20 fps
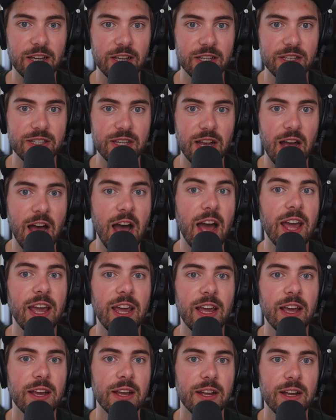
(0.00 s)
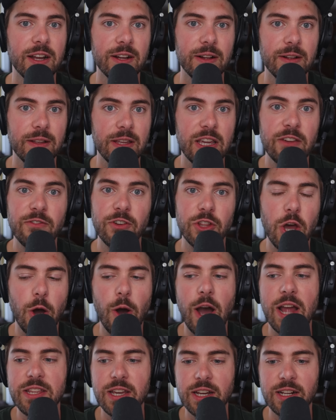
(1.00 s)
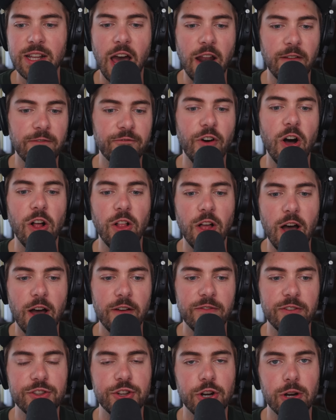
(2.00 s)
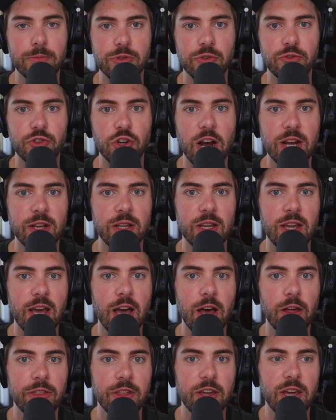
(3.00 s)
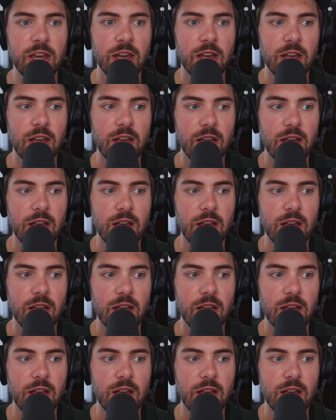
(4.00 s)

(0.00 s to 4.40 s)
Cause even though I did kind of fall off in terms of trying to eat healthy,